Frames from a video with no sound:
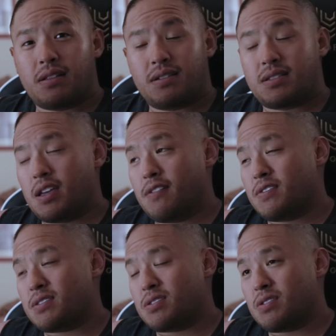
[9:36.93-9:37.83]
Let's say if
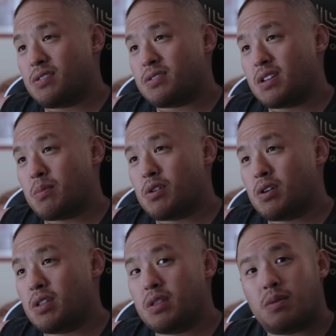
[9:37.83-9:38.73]
it's during the
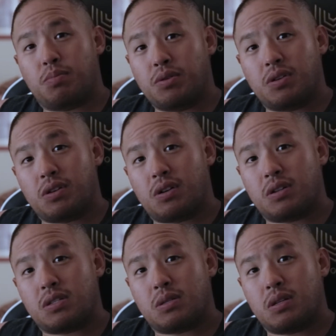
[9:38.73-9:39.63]
summer and the bluegill
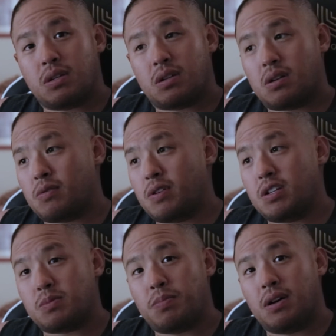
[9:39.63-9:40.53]
are already
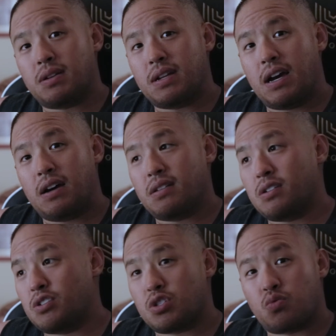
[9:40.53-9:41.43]
spawned out and
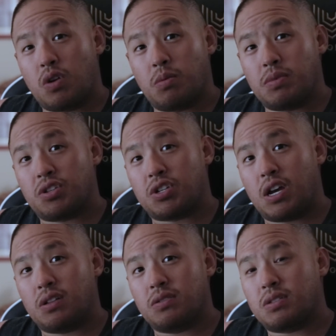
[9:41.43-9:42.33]
they're just roaming the
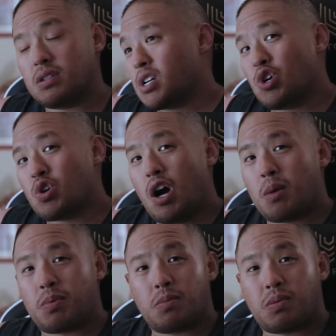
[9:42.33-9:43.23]
shallows, go
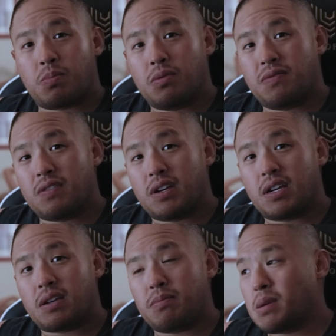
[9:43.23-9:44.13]
copper, purple
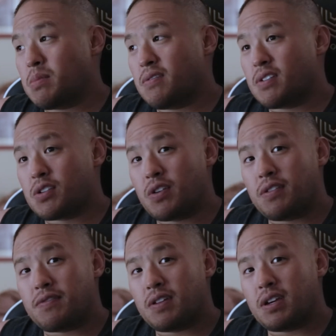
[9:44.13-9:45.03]
flake, maybe even
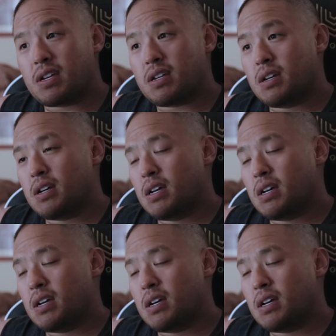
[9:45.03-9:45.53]
green flake.